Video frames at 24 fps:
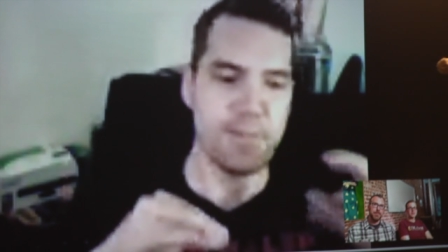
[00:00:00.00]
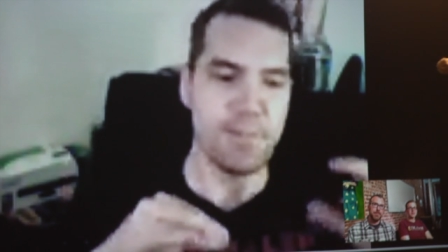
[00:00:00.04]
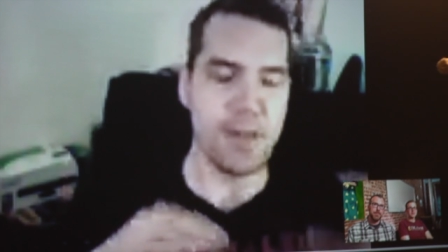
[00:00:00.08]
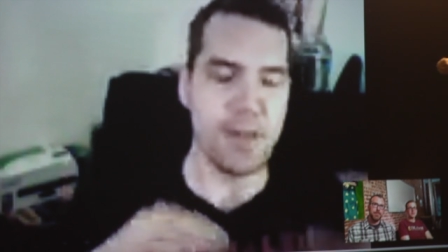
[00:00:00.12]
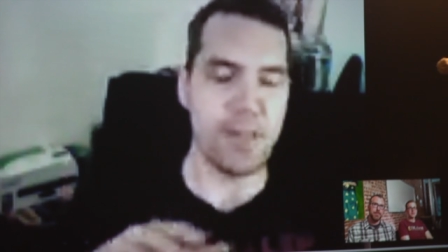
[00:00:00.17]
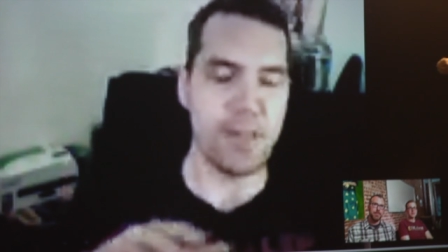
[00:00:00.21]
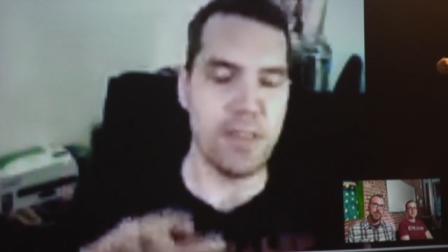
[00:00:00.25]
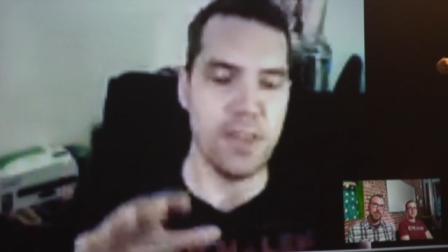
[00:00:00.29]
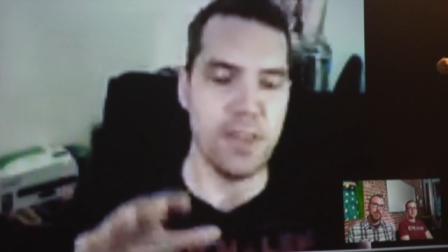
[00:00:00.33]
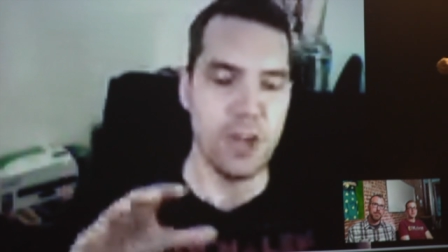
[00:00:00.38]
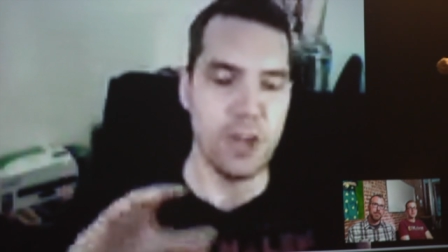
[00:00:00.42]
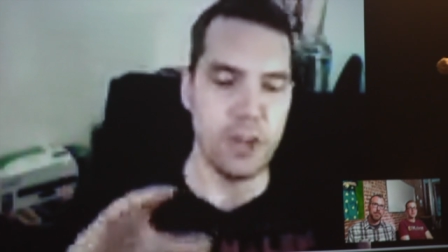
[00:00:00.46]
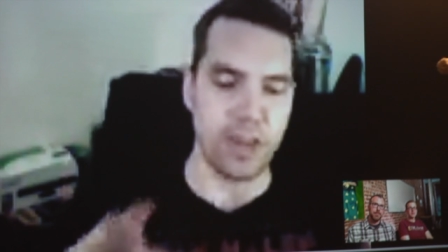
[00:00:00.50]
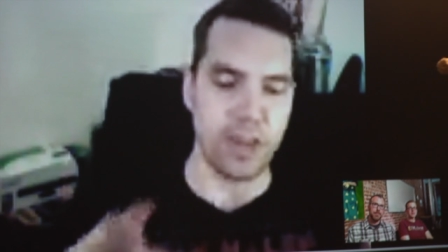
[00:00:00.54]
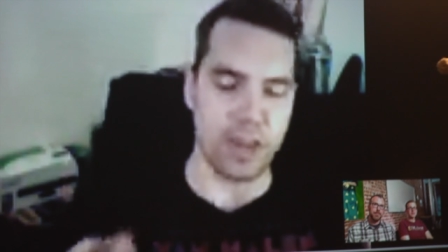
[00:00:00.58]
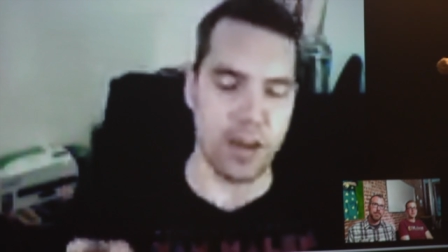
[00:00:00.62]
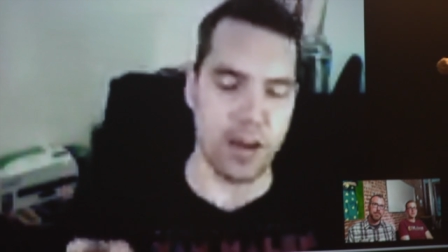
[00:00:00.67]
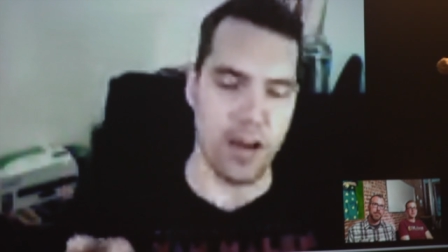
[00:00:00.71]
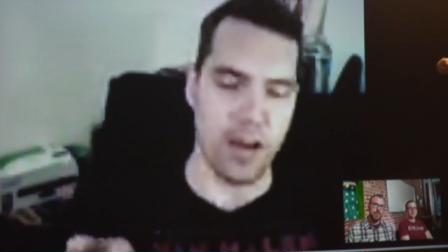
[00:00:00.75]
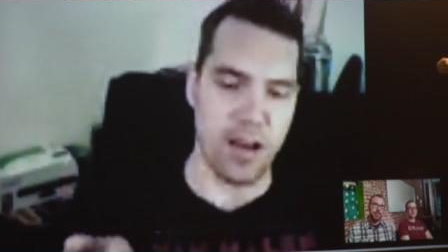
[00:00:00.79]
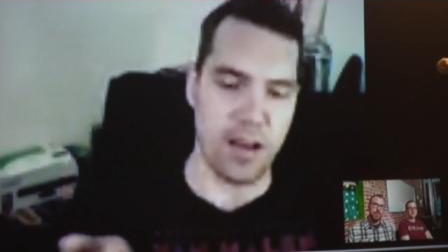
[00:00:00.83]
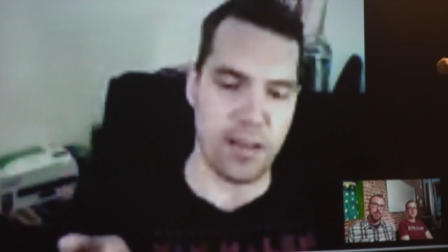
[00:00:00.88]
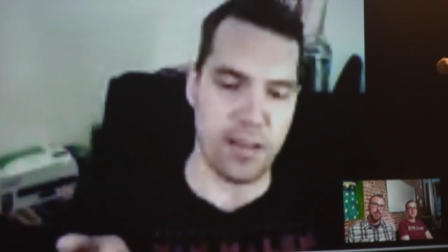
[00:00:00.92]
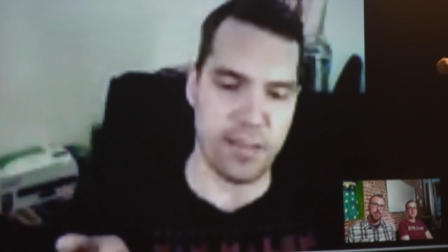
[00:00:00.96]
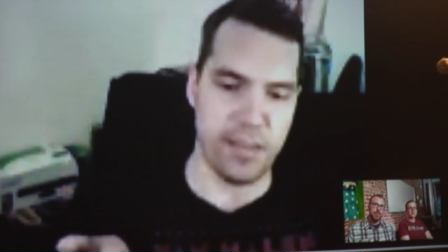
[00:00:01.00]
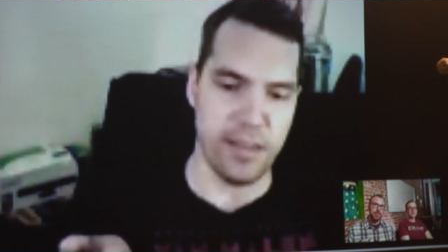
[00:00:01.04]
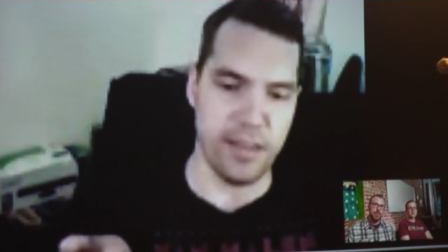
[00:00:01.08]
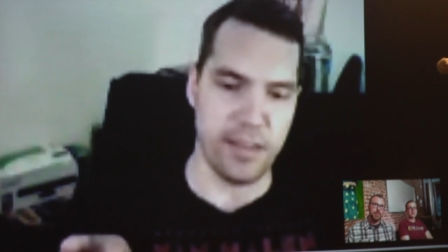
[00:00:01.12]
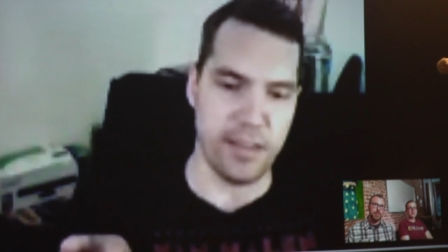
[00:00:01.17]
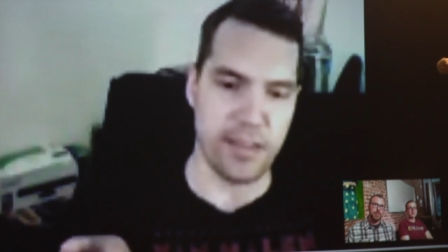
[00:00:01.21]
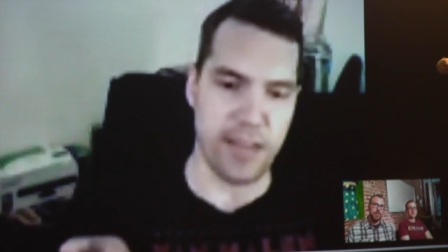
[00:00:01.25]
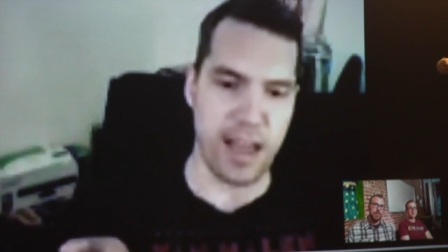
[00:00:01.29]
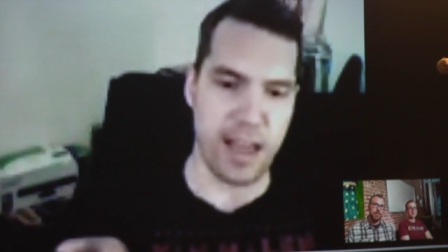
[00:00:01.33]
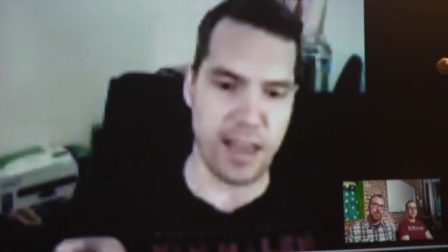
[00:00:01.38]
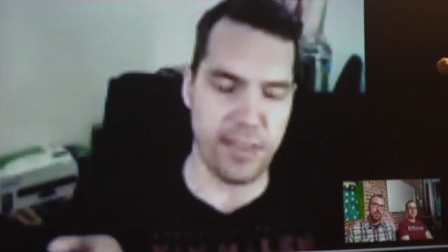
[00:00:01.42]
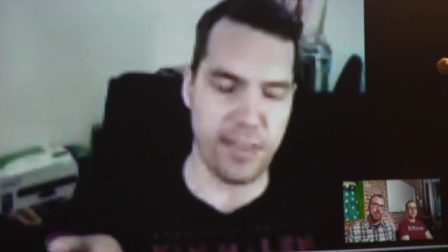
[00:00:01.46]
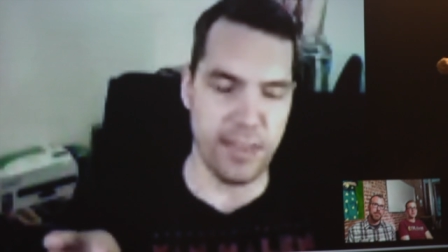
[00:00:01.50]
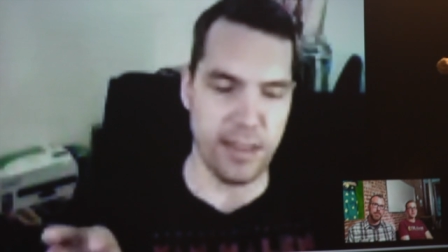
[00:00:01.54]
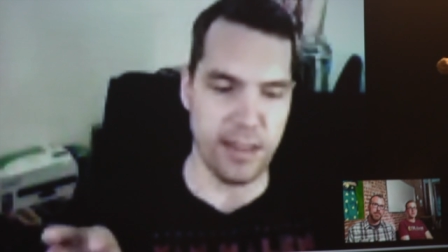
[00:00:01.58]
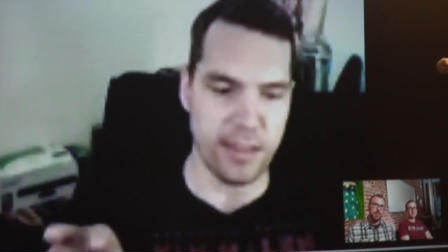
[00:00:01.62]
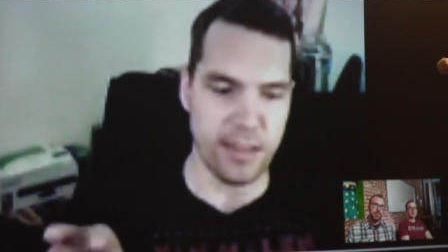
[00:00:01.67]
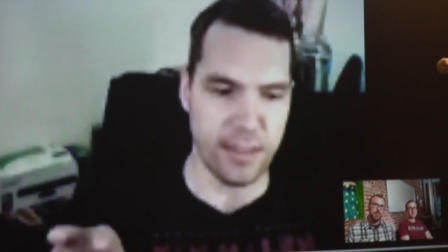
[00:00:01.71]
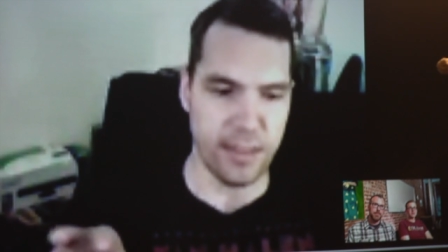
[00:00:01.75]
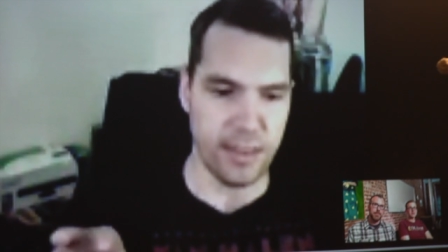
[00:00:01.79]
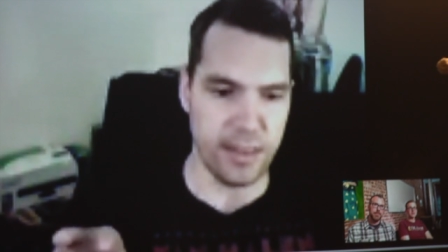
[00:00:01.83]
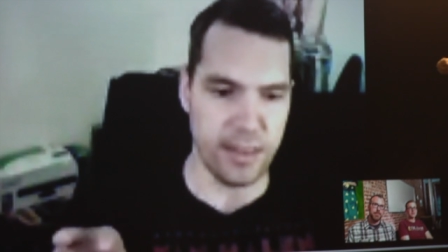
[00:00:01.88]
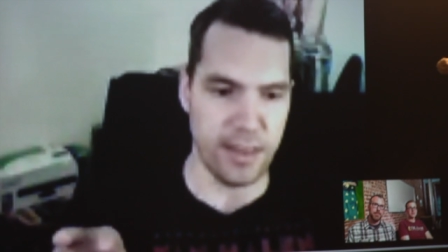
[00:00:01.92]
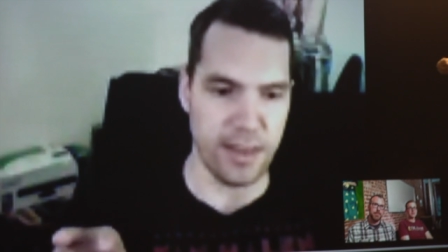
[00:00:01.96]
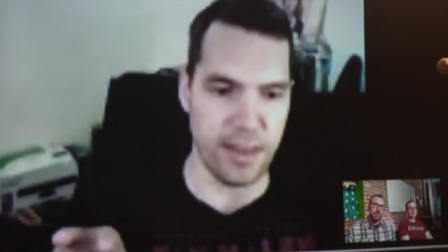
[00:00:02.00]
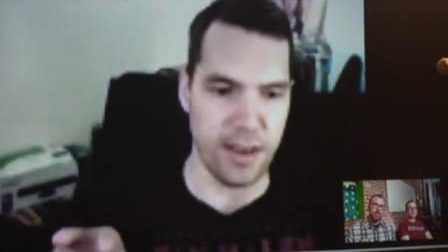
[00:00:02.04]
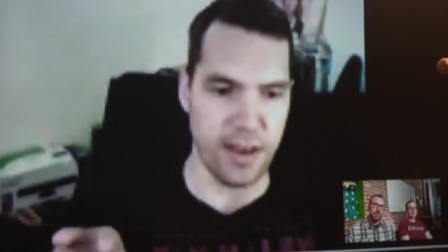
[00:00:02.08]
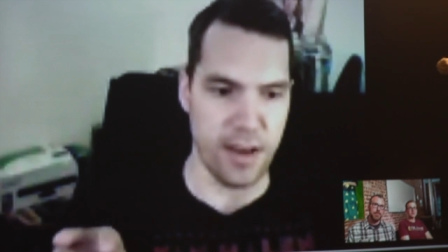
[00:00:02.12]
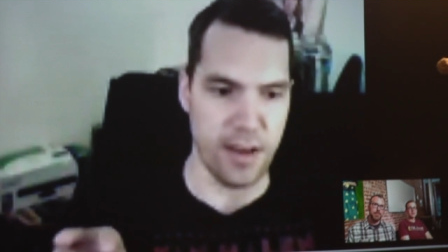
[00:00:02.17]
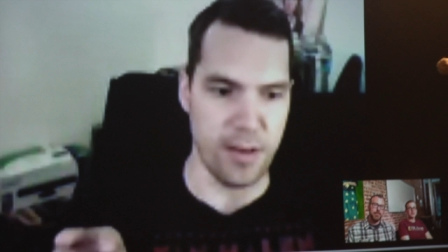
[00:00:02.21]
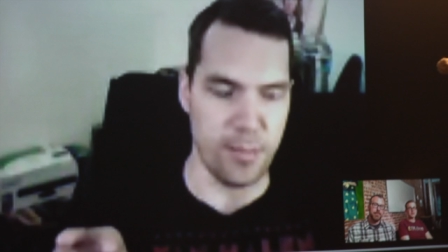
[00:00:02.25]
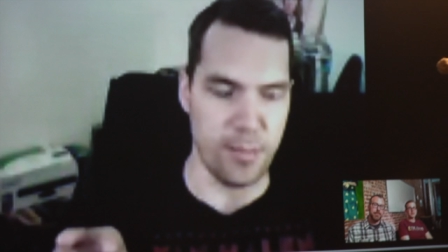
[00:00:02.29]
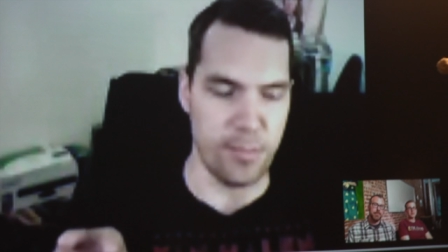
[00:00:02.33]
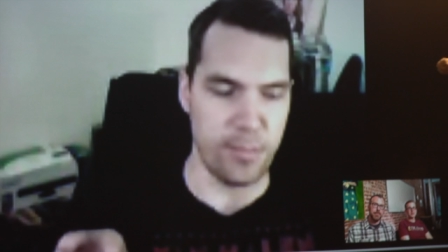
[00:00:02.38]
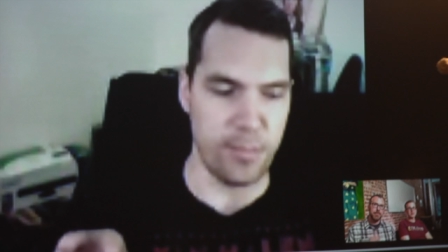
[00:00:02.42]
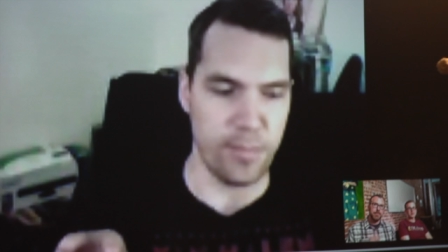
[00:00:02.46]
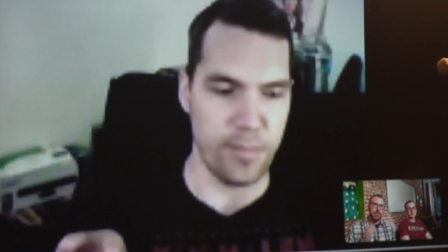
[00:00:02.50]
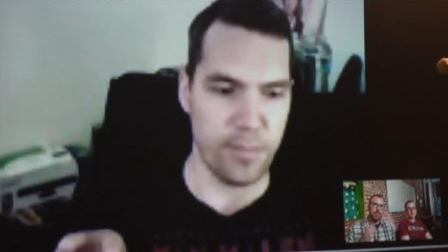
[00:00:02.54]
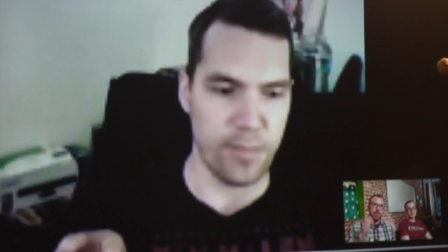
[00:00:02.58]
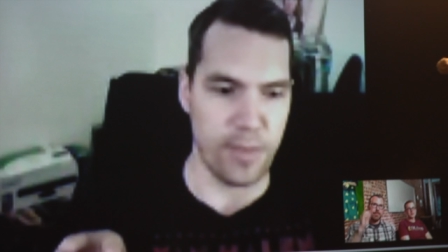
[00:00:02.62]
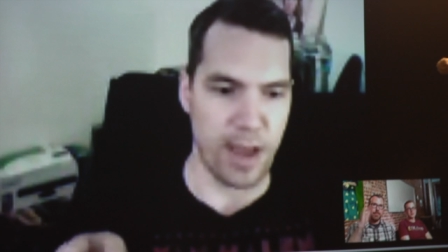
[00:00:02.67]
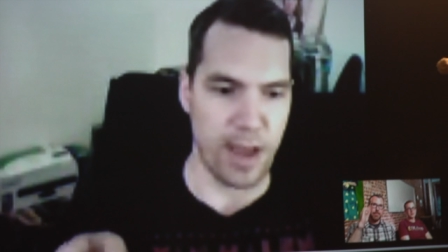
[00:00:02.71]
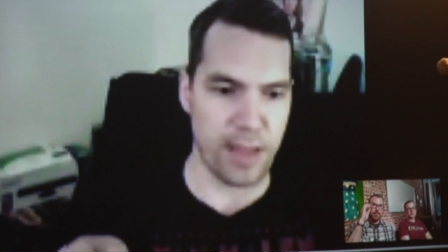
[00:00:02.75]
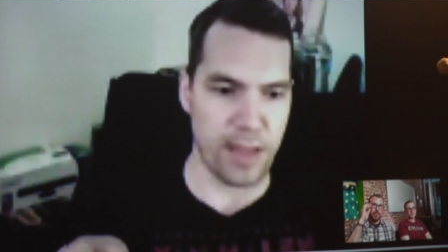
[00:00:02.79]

that, you know, the cost is, I think the, um,